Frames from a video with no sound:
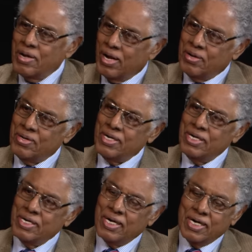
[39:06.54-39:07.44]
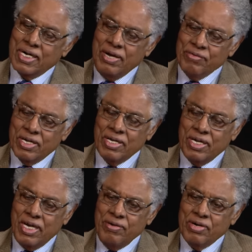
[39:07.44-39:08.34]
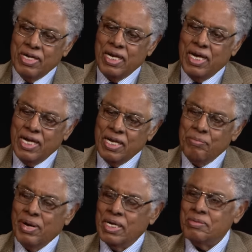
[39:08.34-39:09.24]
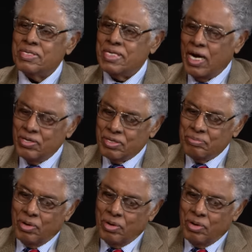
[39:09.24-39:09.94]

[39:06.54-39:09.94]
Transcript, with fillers: yeah. Uh, even in the even in the antebellum South,